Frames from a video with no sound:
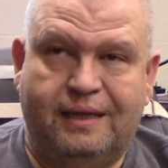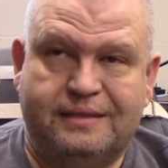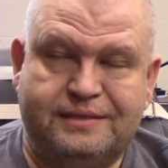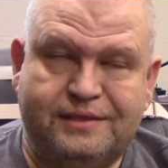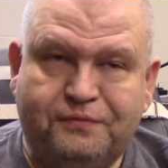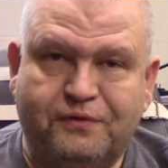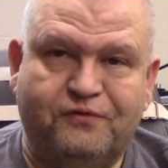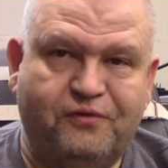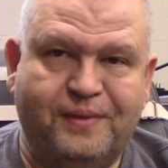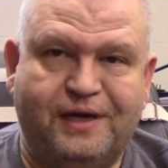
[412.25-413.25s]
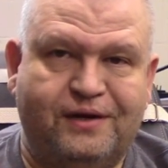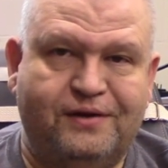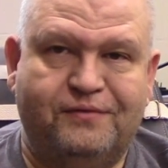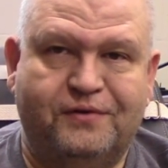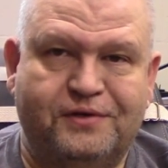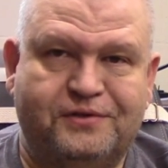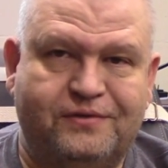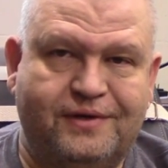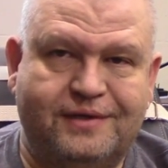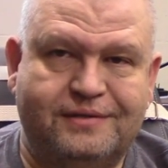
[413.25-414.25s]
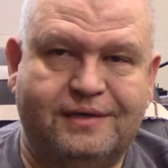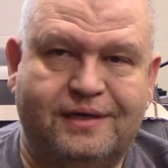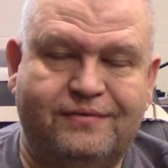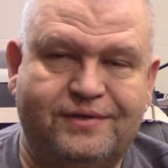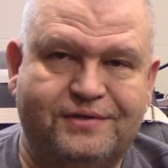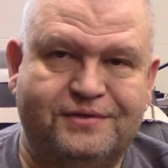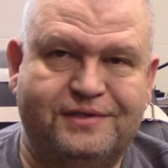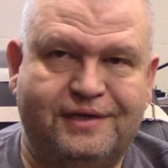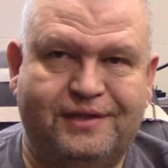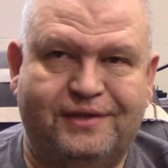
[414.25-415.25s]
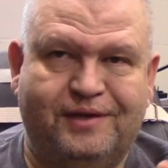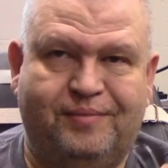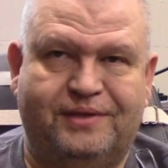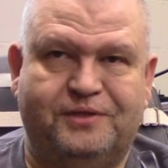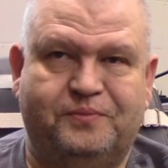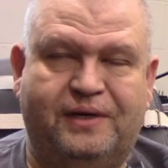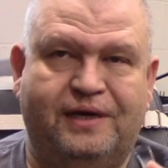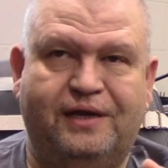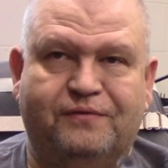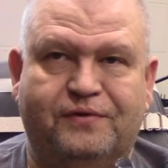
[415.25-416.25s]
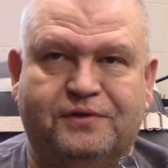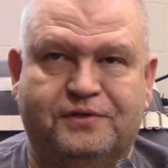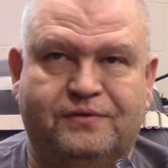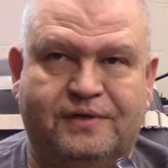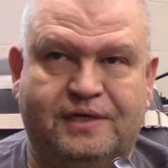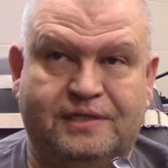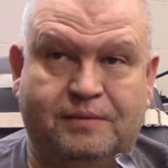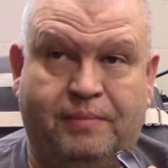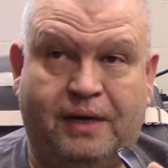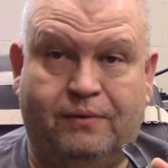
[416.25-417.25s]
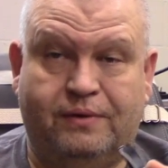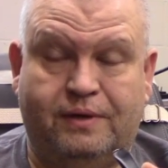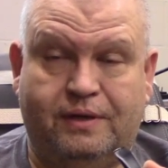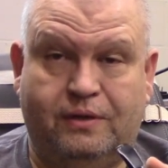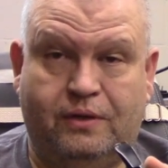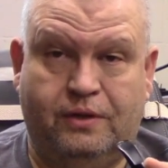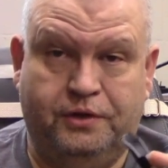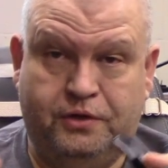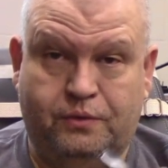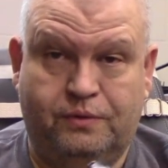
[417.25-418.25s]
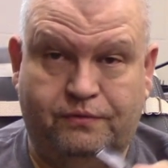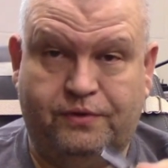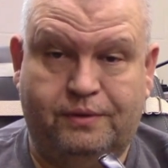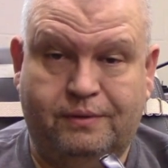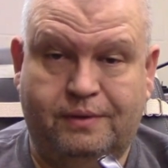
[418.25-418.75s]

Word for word: it's different from an anniversary. It's kind of interesting to think about this, but an anniversary is about the two of you.